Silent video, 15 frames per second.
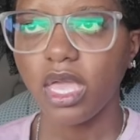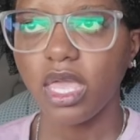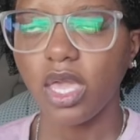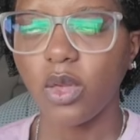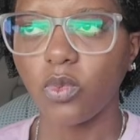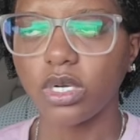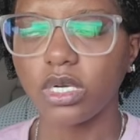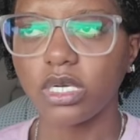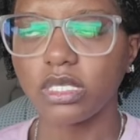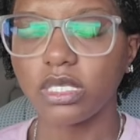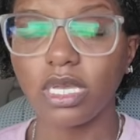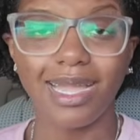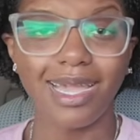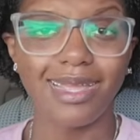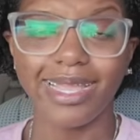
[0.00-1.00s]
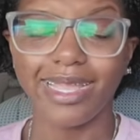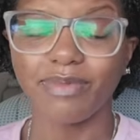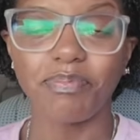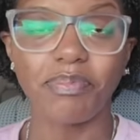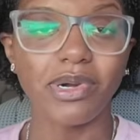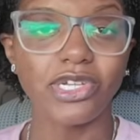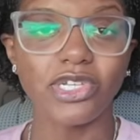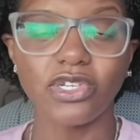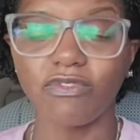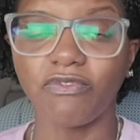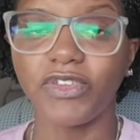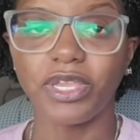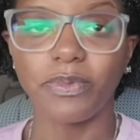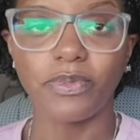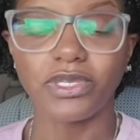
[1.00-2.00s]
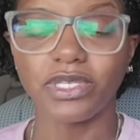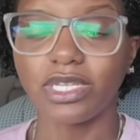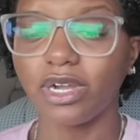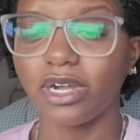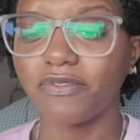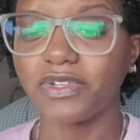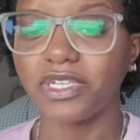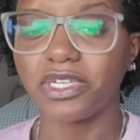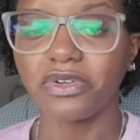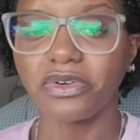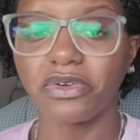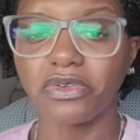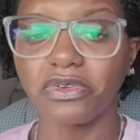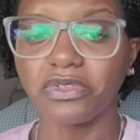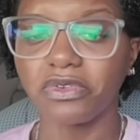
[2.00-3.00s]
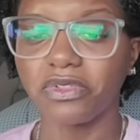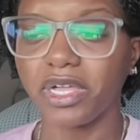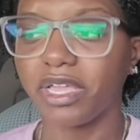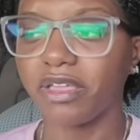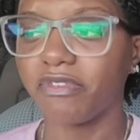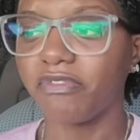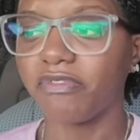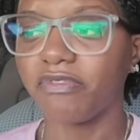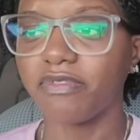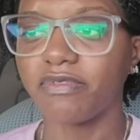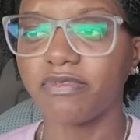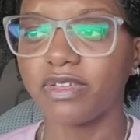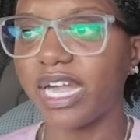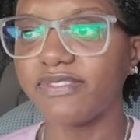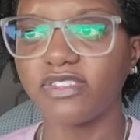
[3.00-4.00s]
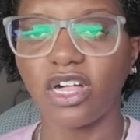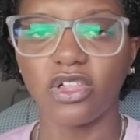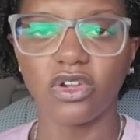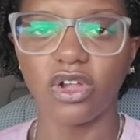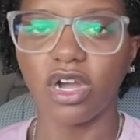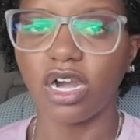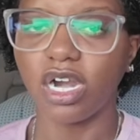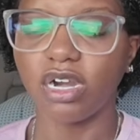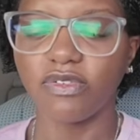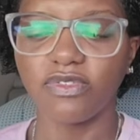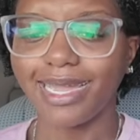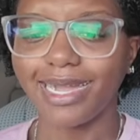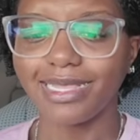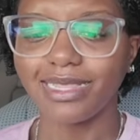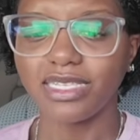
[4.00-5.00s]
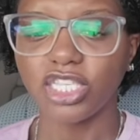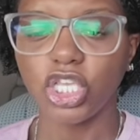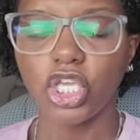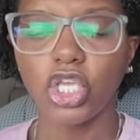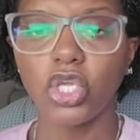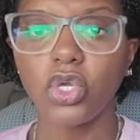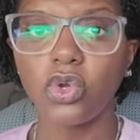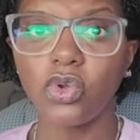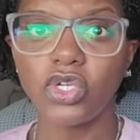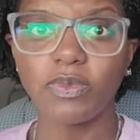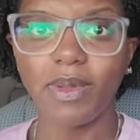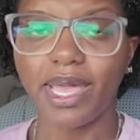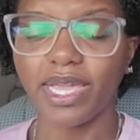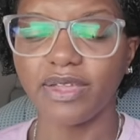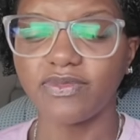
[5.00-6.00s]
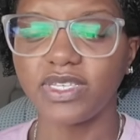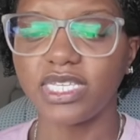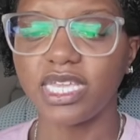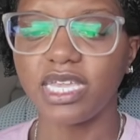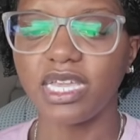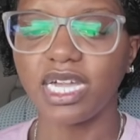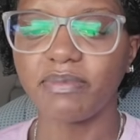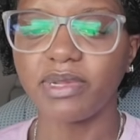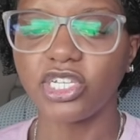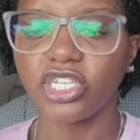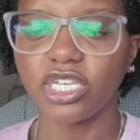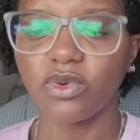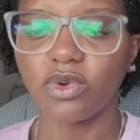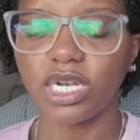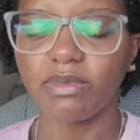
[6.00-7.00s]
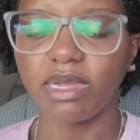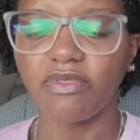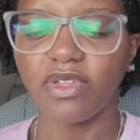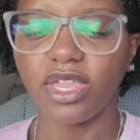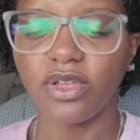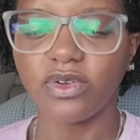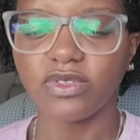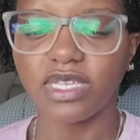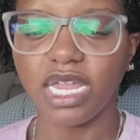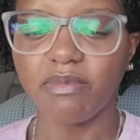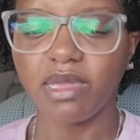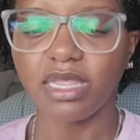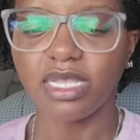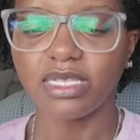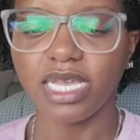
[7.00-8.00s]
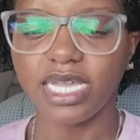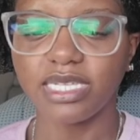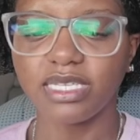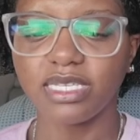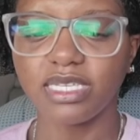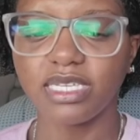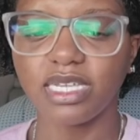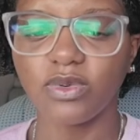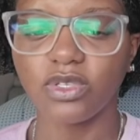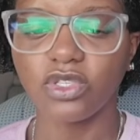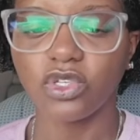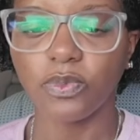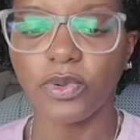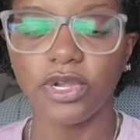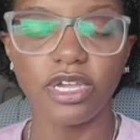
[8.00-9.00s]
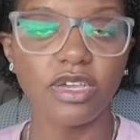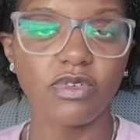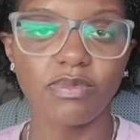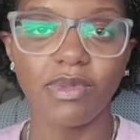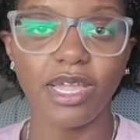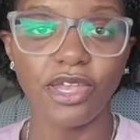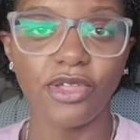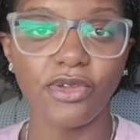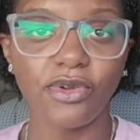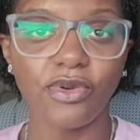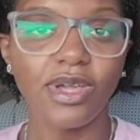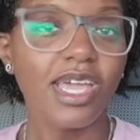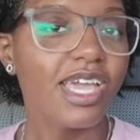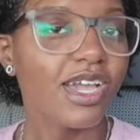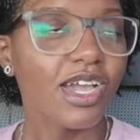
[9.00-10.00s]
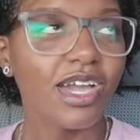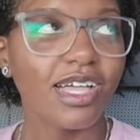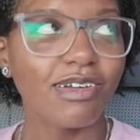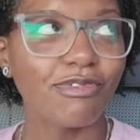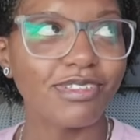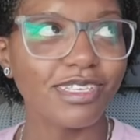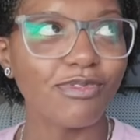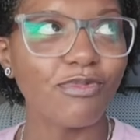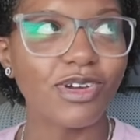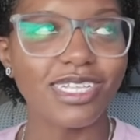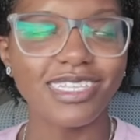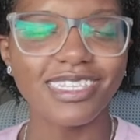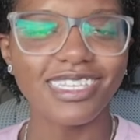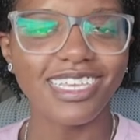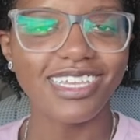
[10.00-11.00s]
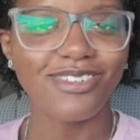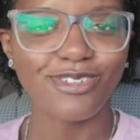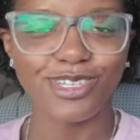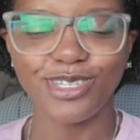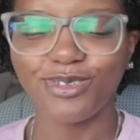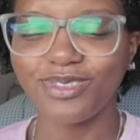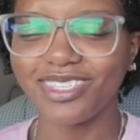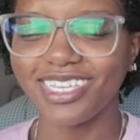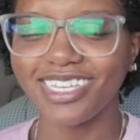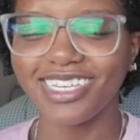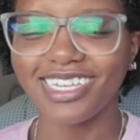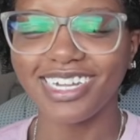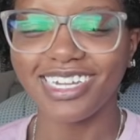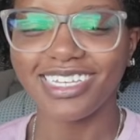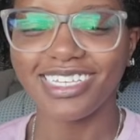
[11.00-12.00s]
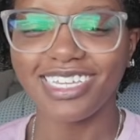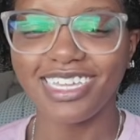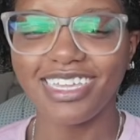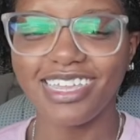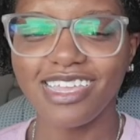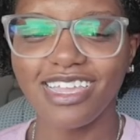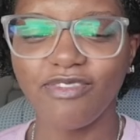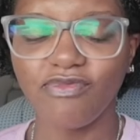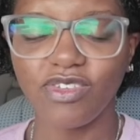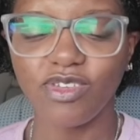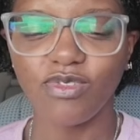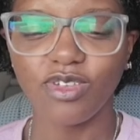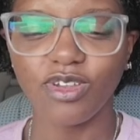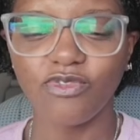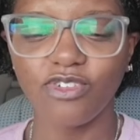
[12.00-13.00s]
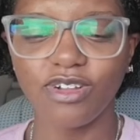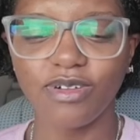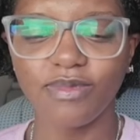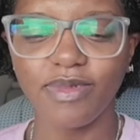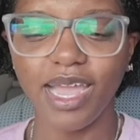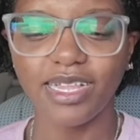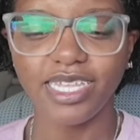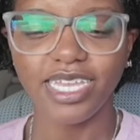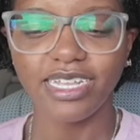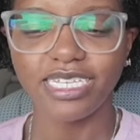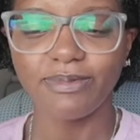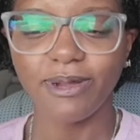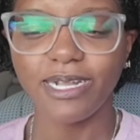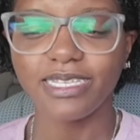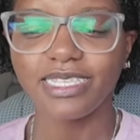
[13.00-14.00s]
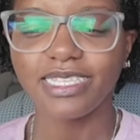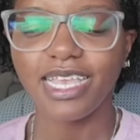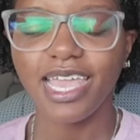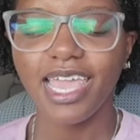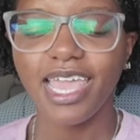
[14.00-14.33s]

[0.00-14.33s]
I got like a bunch of 50% off deals or like $5 off. I got this huge bag of tea. I mentioned in one of my videos that I made this iced tea that was super good with my new, was it 1 cent or 2 cent tea infuser from AliExpress.